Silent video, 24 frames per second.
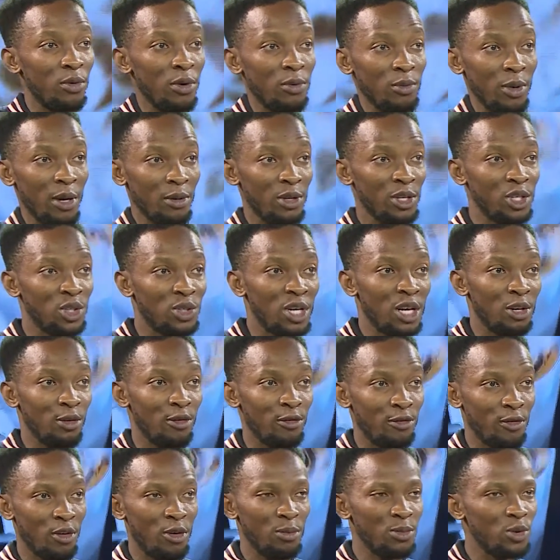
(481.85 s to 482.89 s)
I'm just trying to
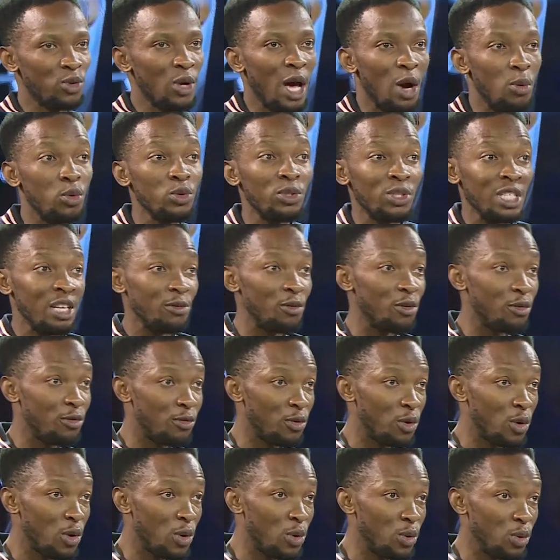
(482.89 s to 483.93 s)
form, so I won't even
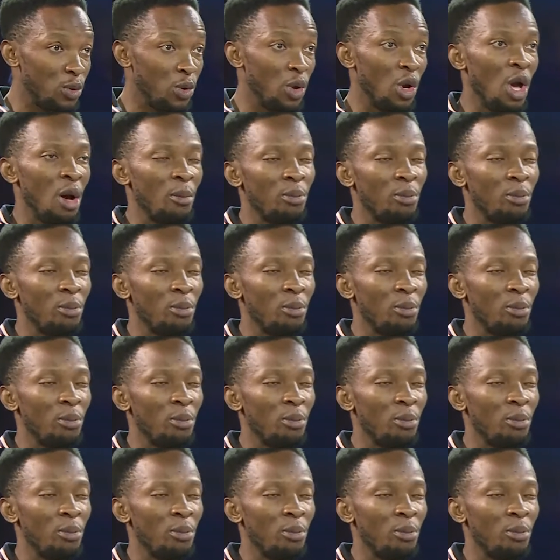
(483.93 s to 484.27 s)
follow you.